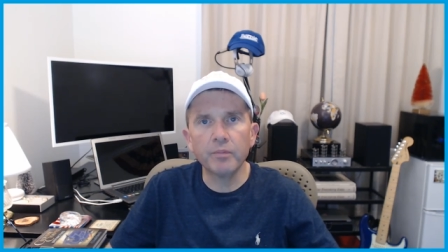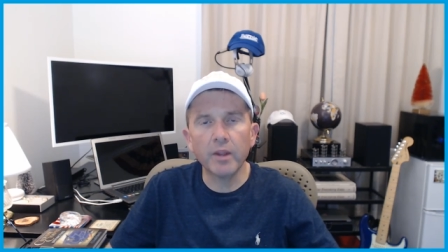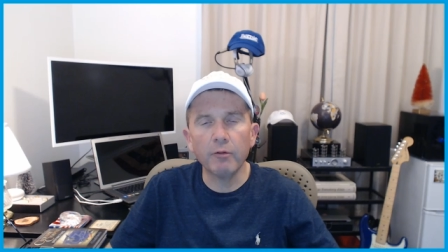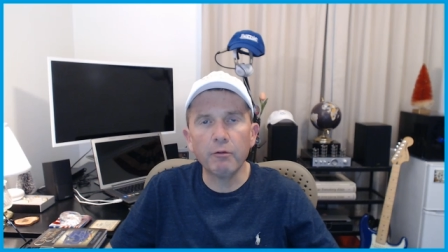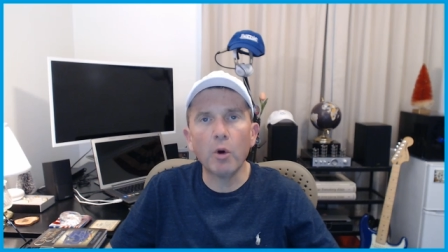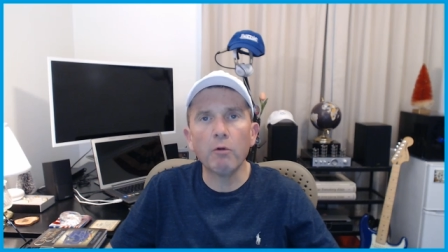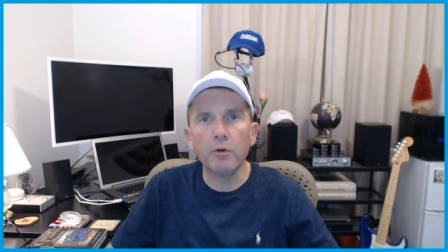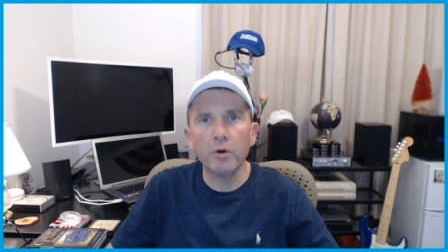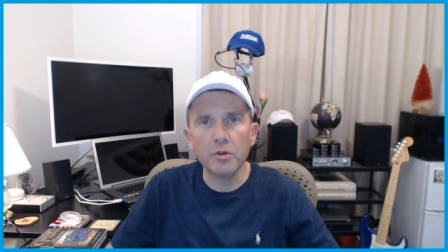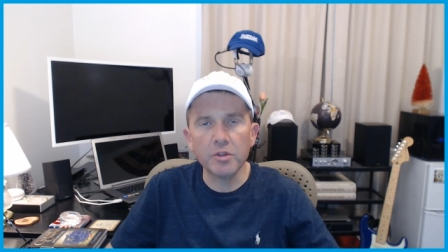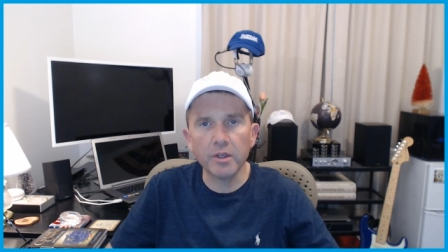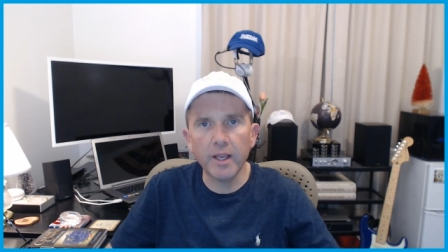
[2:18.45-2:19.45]
first,
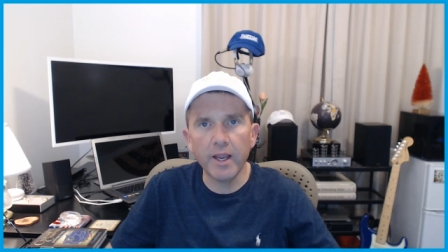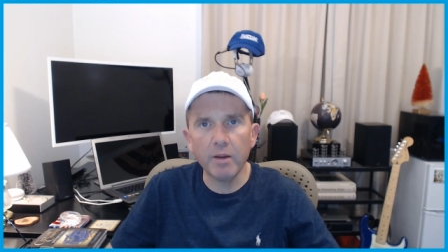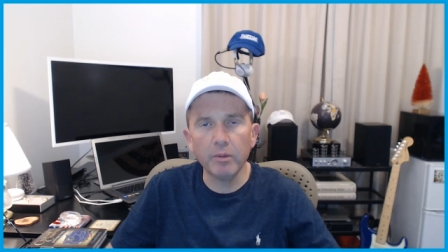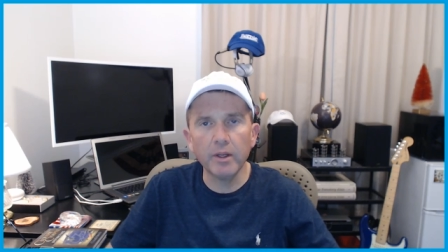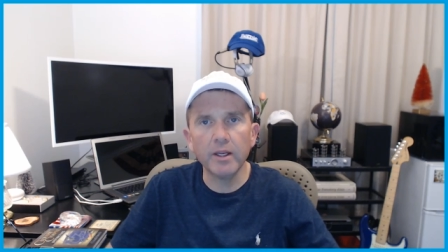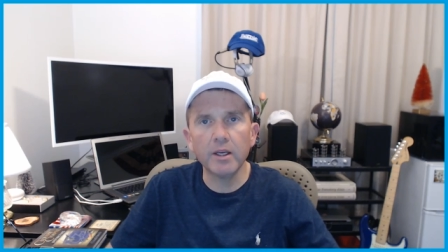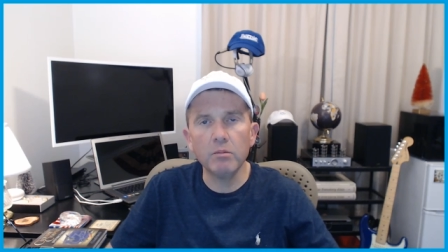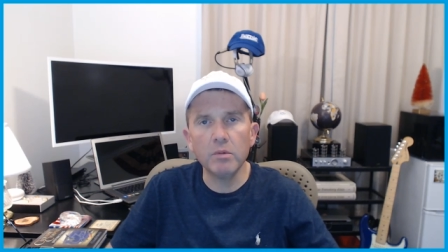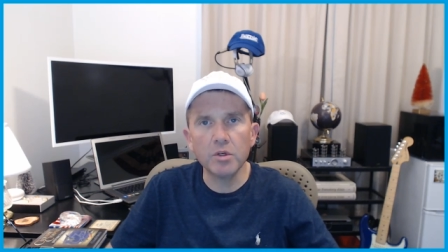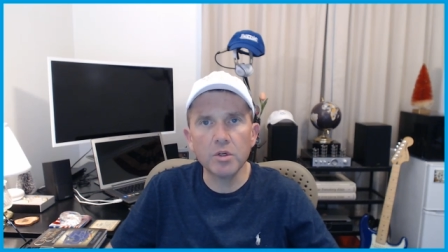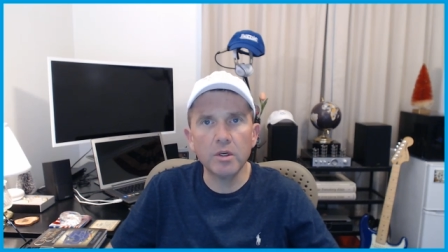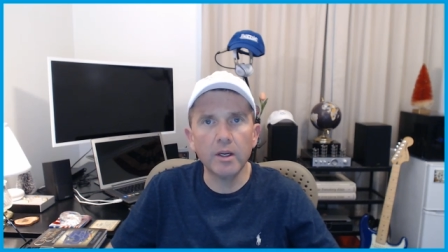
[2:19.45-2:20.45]
the gambling
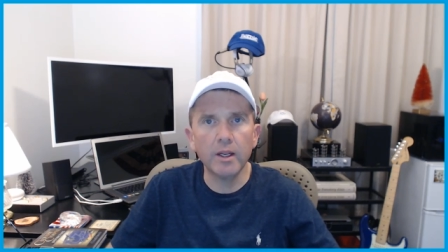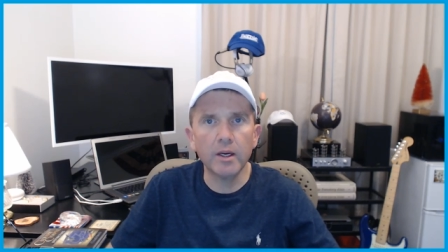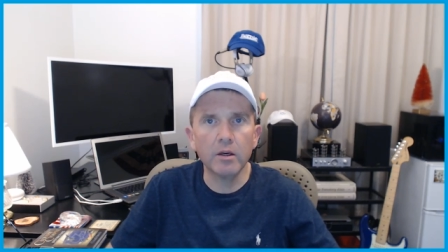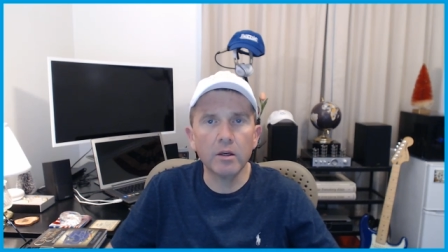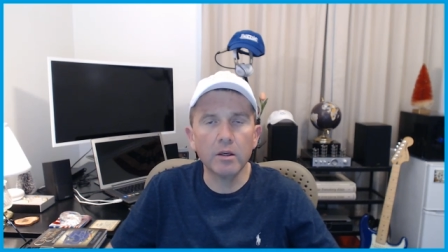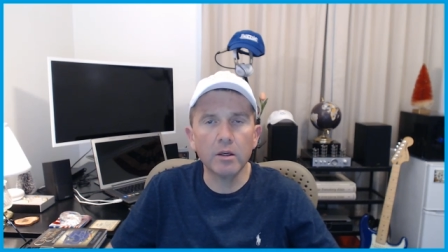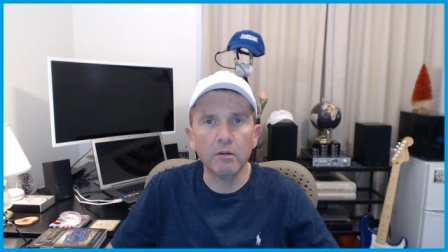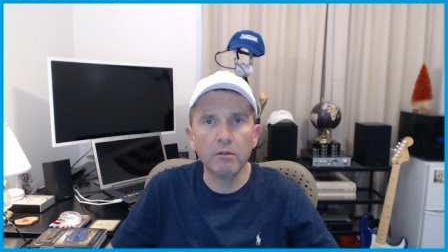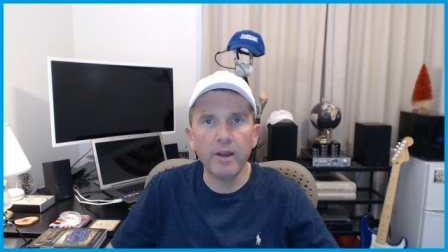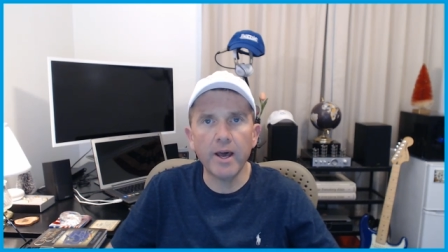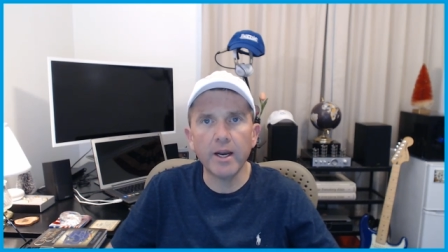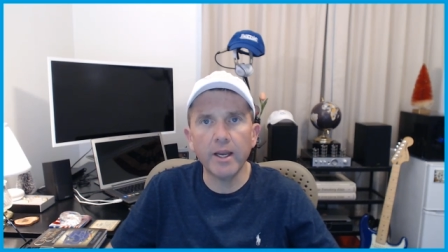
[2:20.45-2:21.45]
commission in
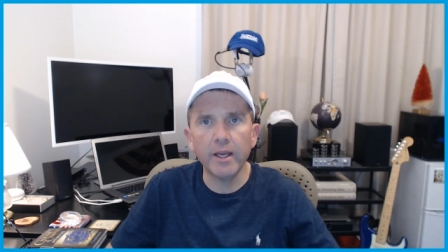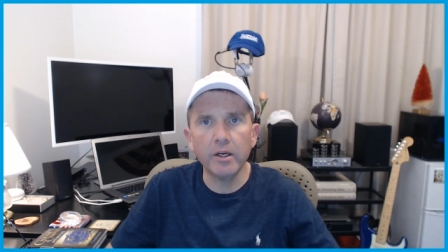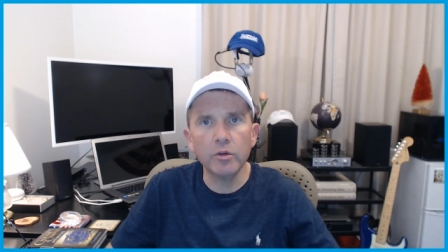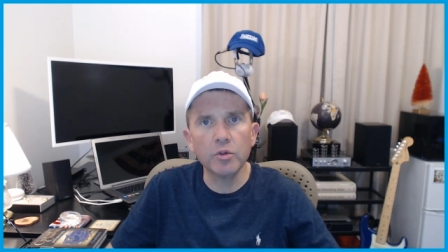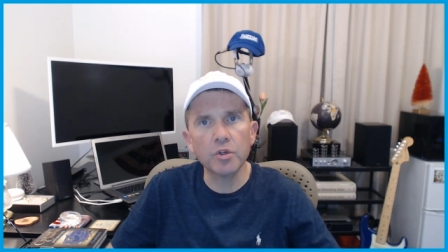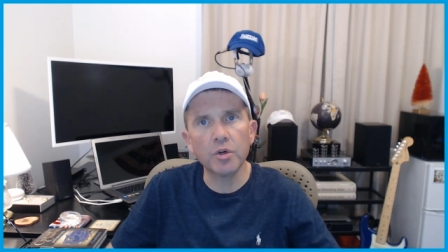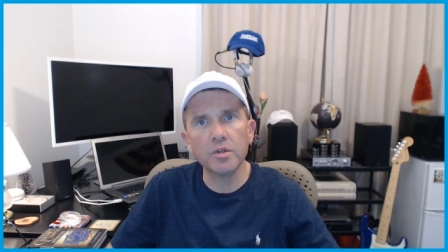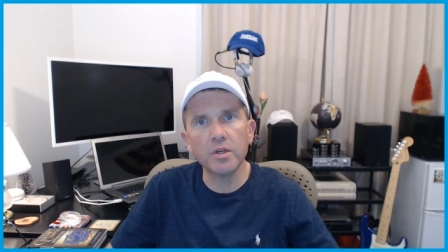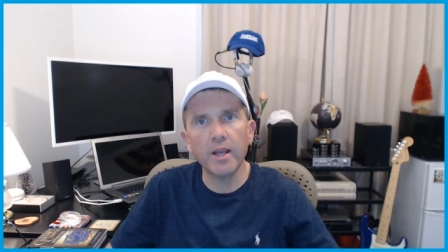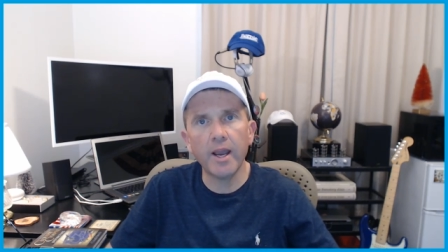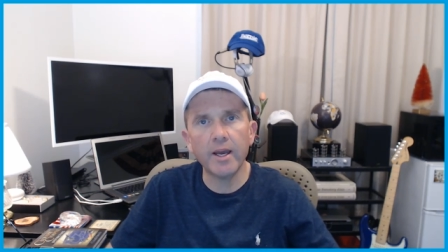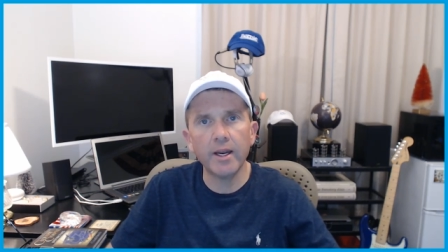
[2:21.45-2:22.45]
Nevada and New Jersey
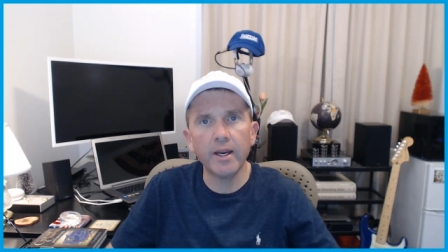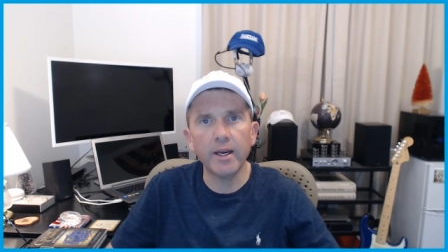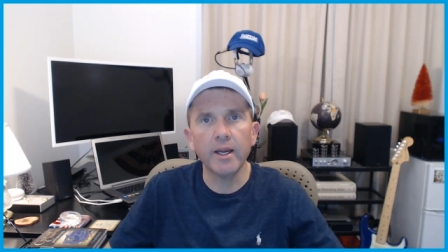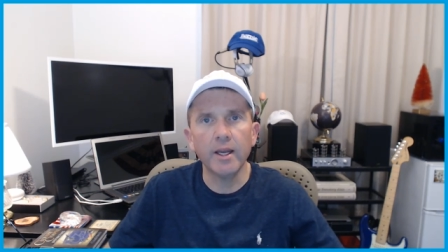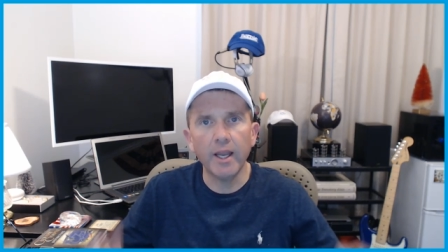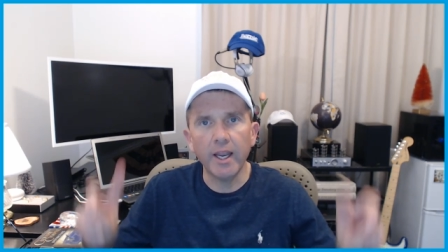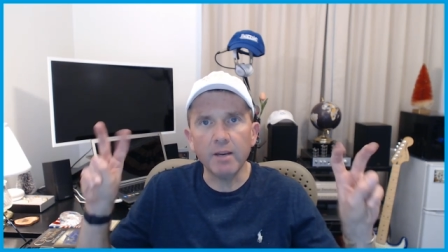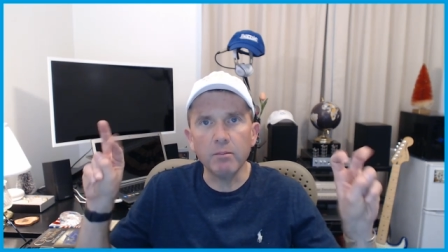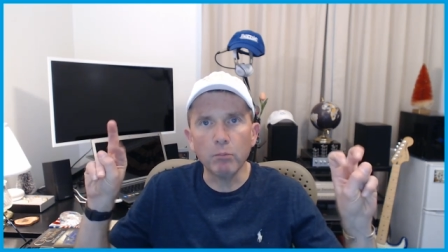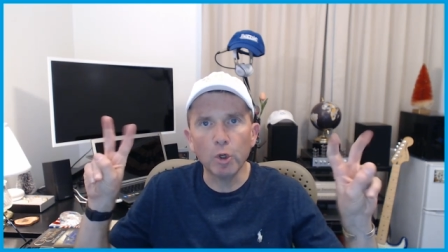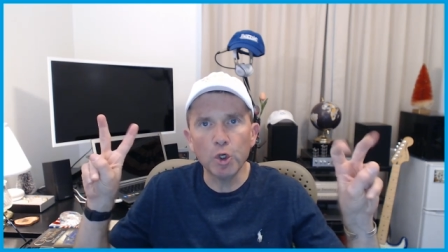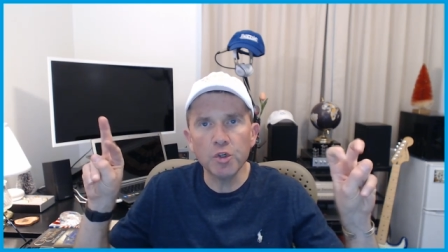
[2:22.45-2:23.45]
had a
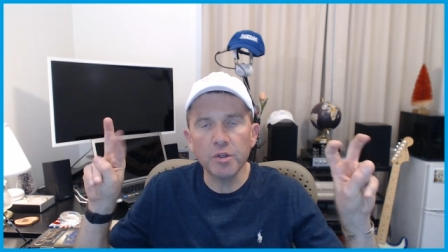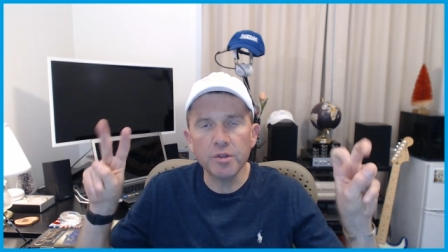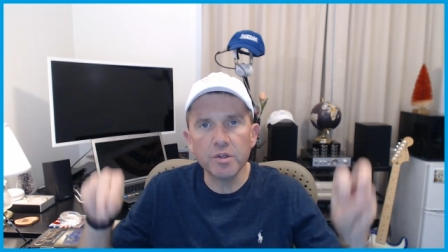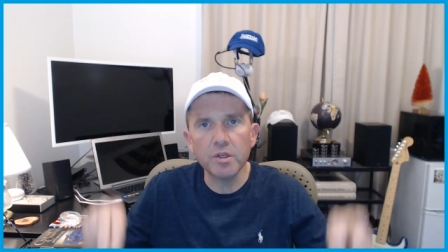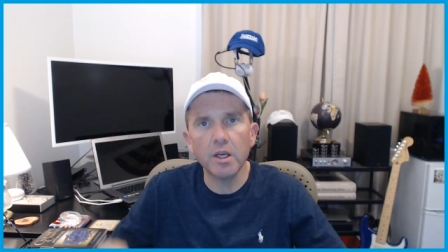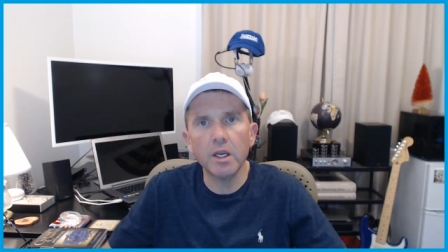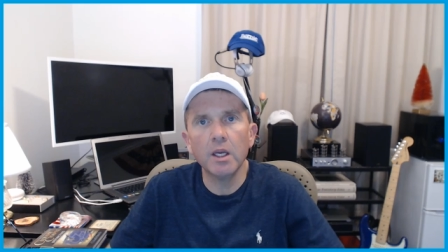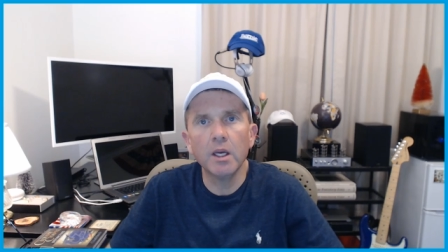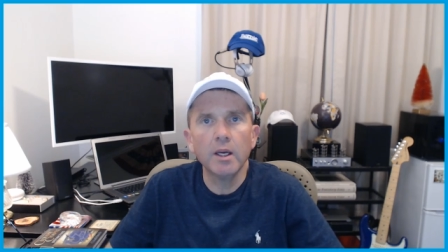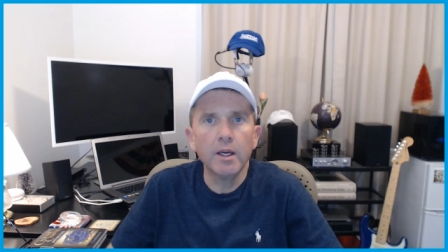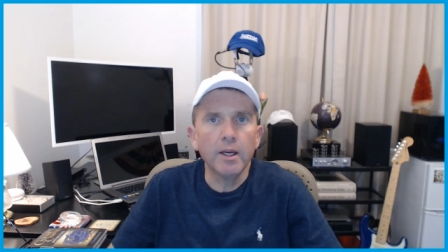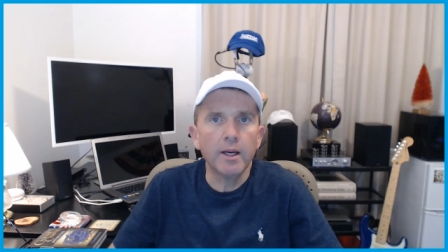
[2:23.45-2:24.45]
emergency
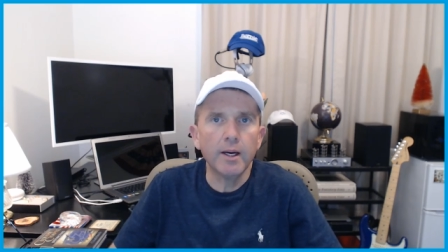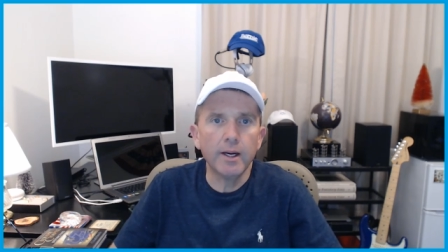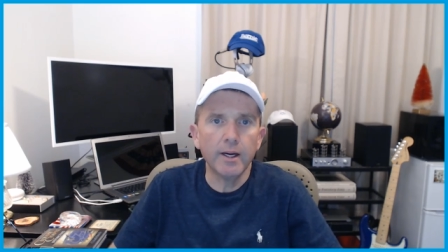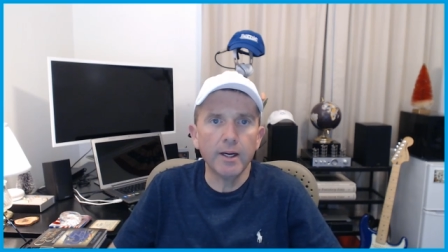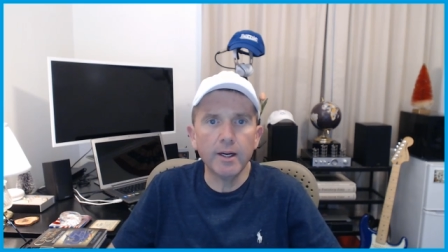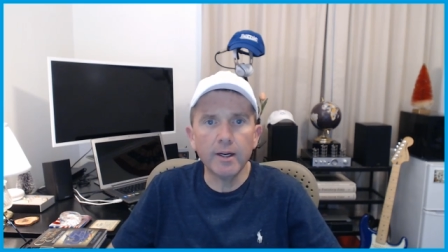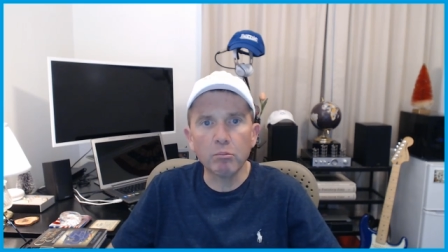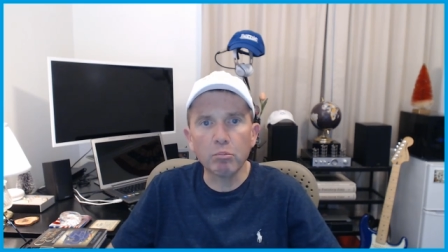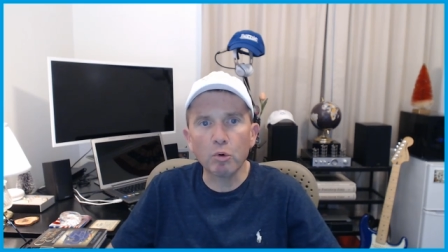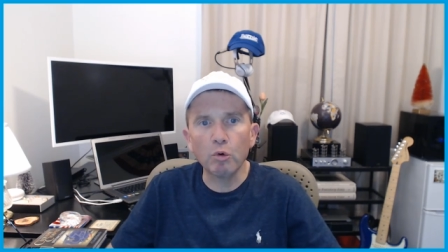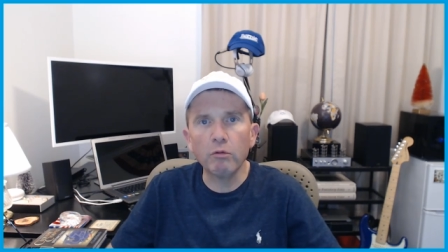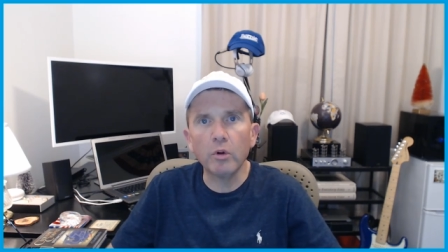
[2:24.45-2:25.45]

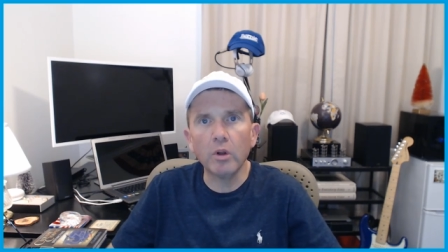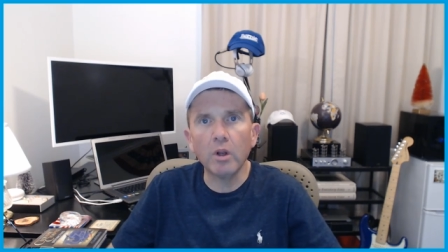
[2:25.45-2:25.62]
approval